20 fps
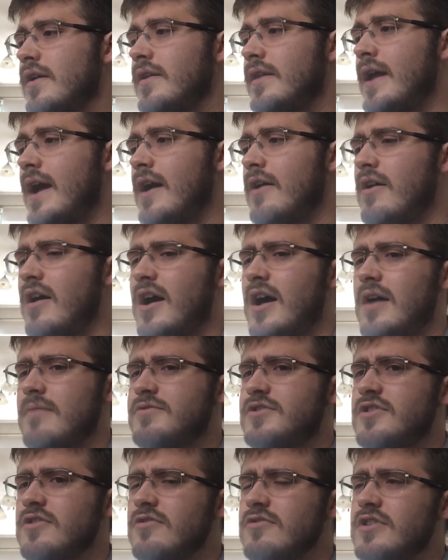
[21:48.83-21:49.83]
Now, I'm
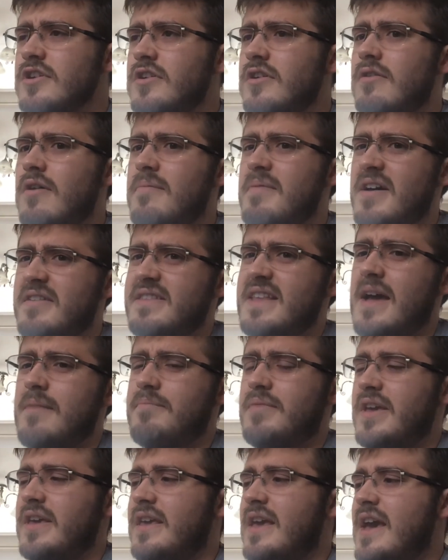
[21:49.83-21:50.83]
still don't know about
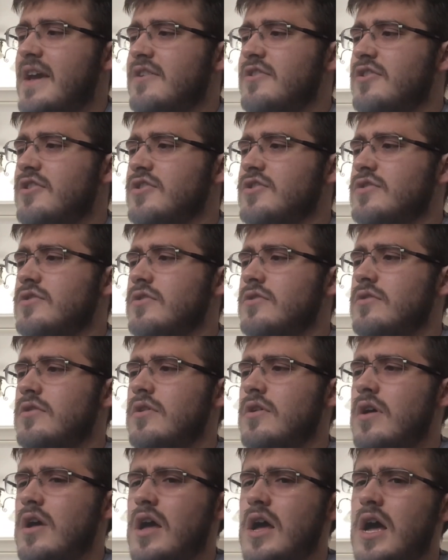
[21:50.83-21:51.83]
that bit yet, because
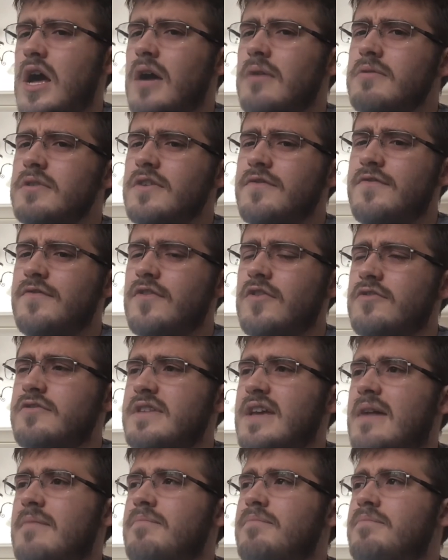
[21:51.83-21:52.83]
I would have thought
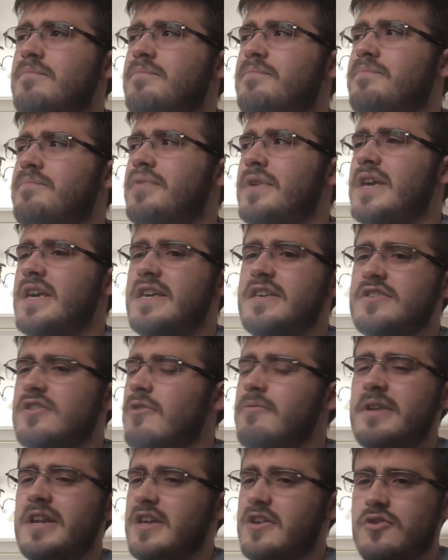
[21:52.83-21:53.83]
that B's
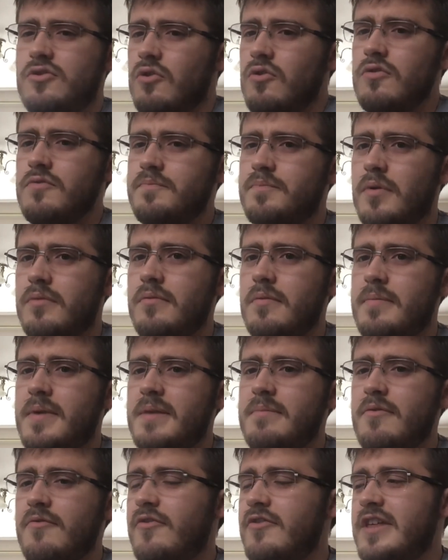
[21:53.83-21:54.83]
already called
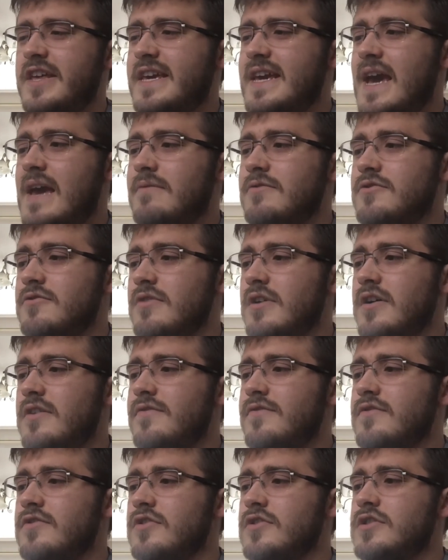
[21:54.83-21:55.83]
Bumblebee before he came to
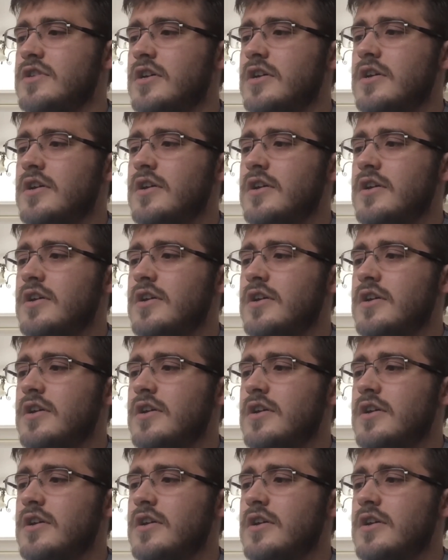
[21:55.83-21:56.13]
Earth, because